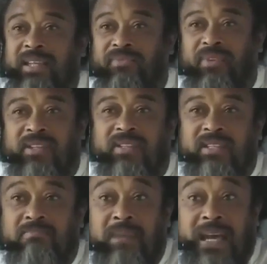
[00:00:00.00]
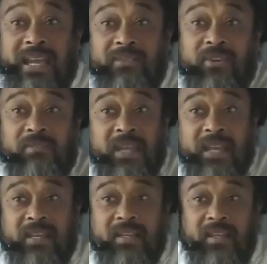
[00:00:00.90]
difference does my effort
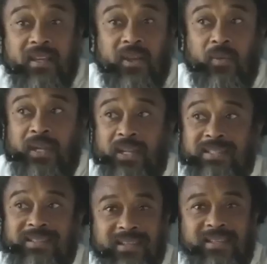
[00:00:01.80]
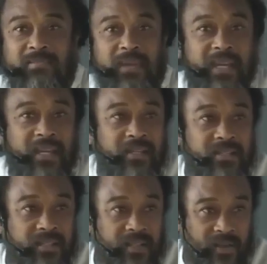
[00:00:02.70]
make when it's not in my
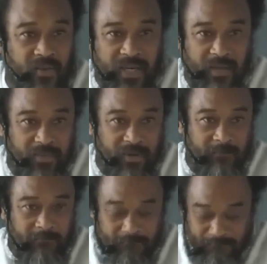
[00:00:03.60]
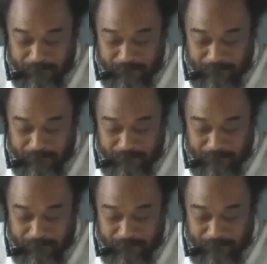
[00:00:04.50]
hands what happened?